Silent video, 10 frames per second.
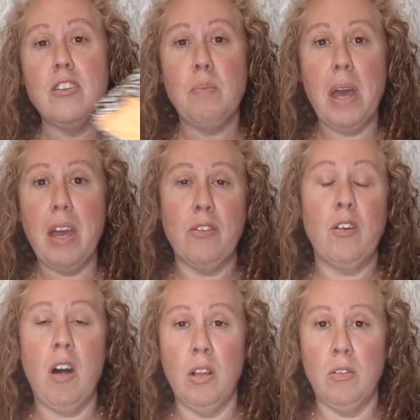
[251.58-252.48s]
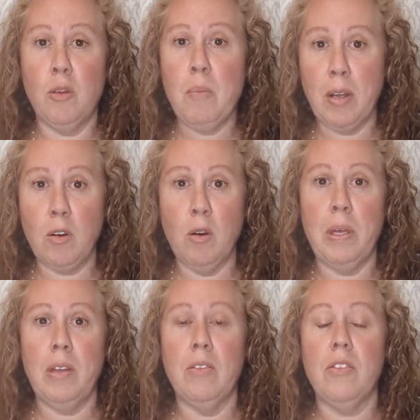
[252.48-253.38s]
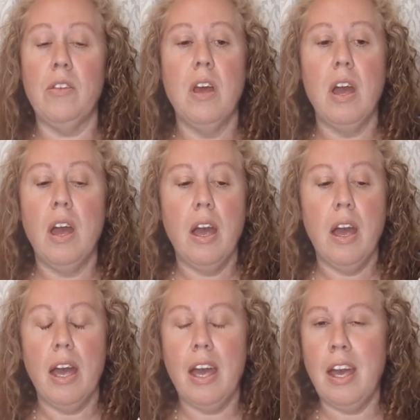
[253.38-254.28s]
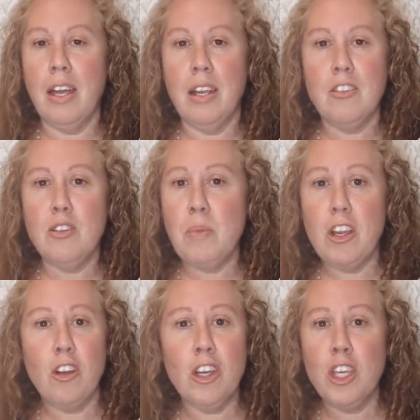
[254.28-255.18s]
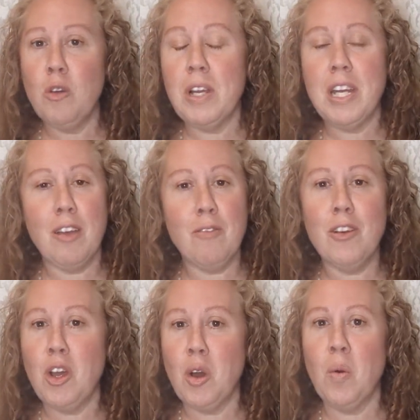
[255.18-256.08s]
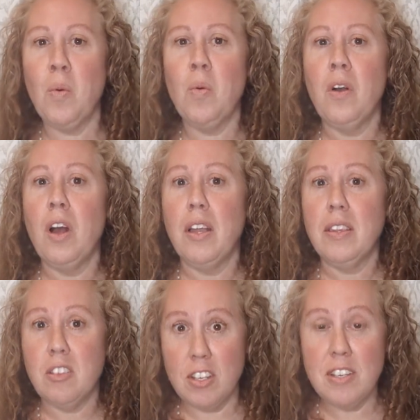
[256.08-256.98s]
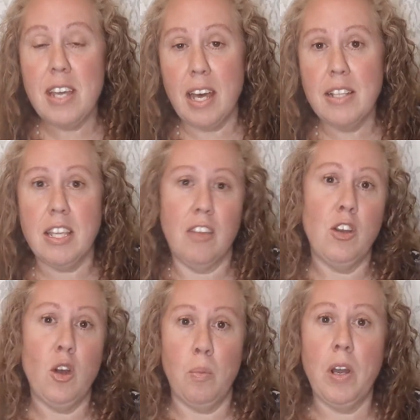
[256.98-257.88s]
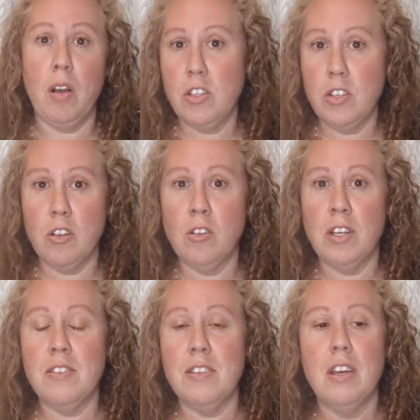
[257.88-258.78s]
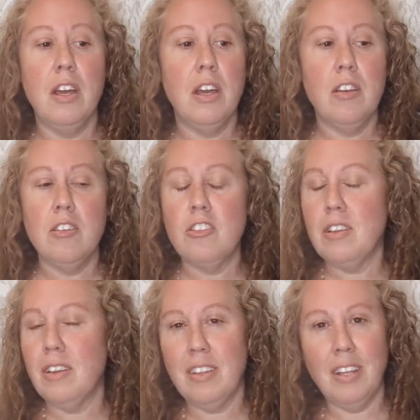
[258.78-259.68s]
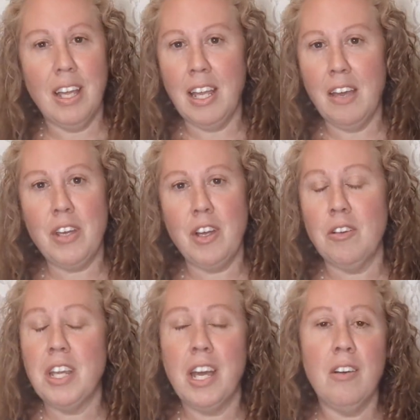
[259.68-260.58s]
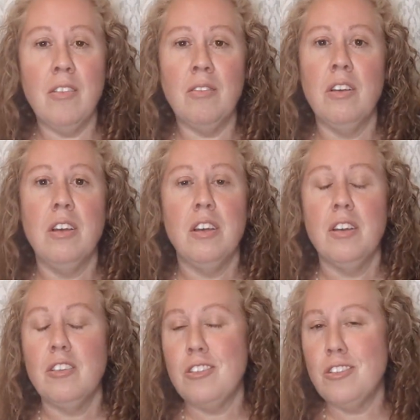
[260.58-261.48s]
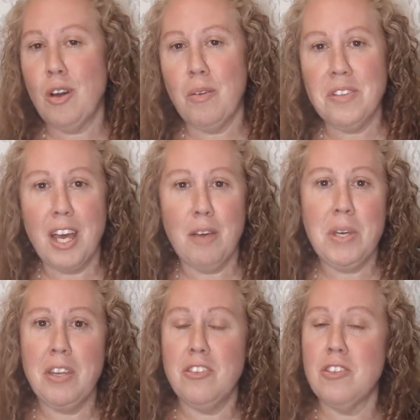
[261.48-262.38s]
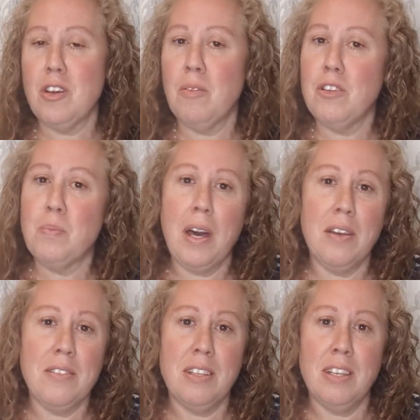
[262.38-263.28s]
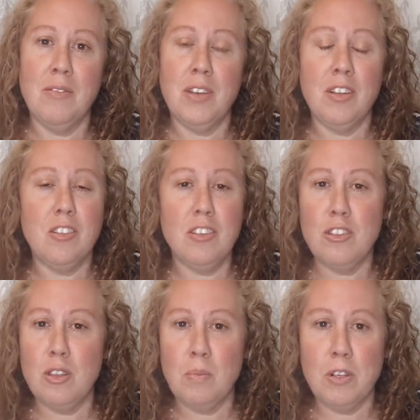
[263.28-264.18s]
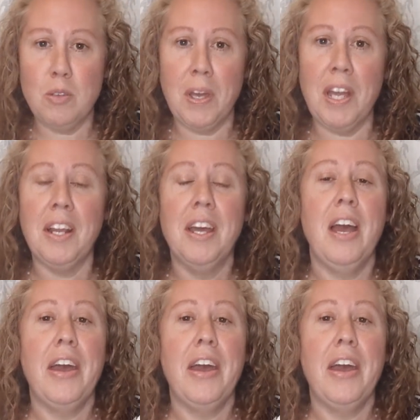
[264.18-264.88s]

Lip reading: to pay for all of her medical bills. And to meet her, you would never know that she has had 7 open heart surgeries. She doesn't let life get her down. She's always happy. She's always positive, and she's super sweet.